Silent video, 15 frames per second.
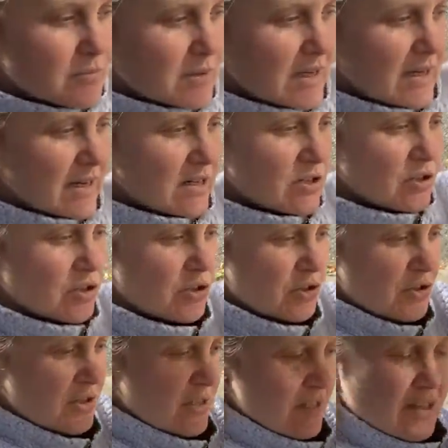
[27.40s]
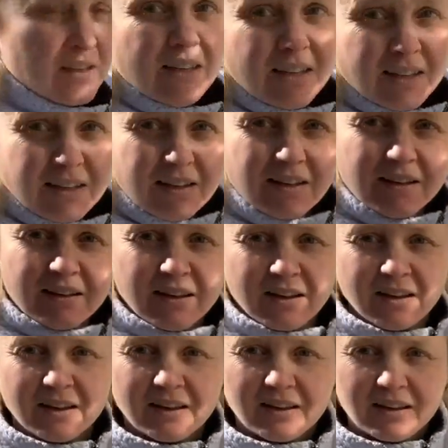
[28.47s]
planters
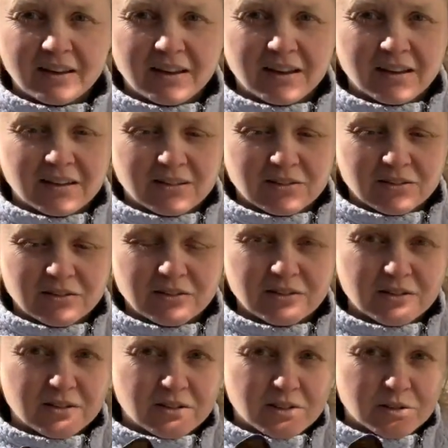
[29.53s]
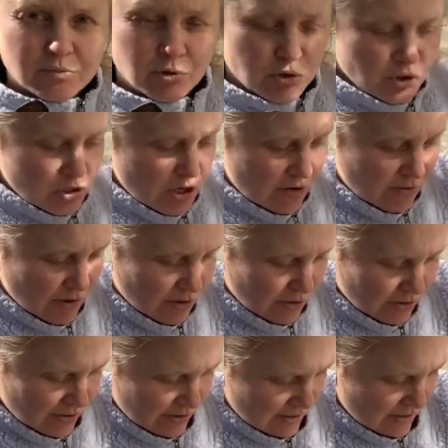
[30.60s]
and a uh, small shovel.
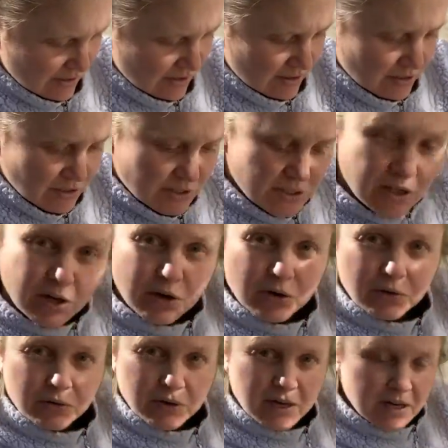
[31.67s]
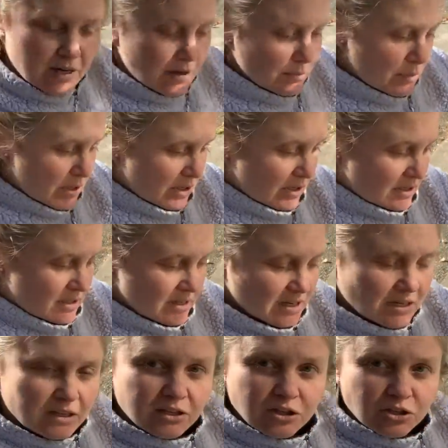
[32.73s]
So, and I'm gonna
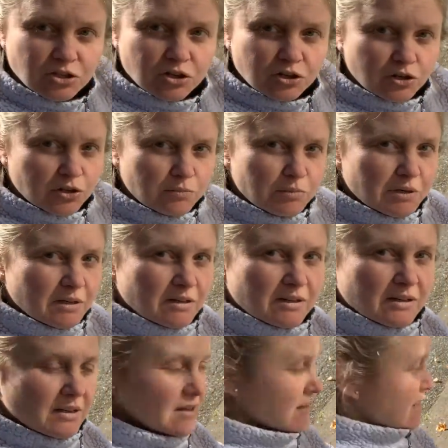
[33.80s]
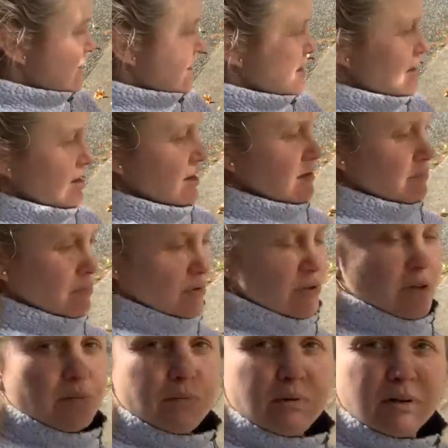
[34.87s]
take each herb and put
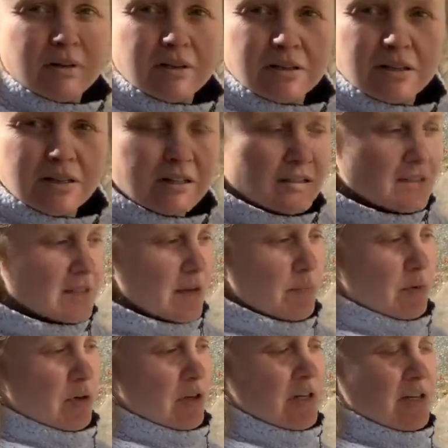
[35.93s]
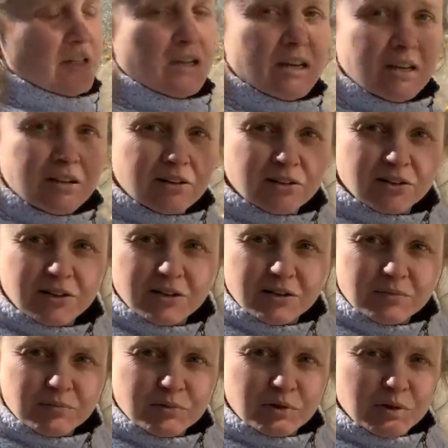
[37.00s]
them in a separate container,
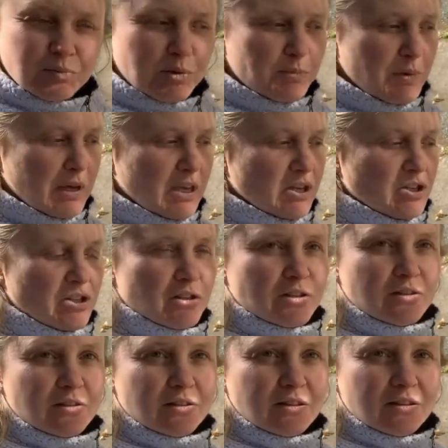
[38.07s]
put them in my kitchen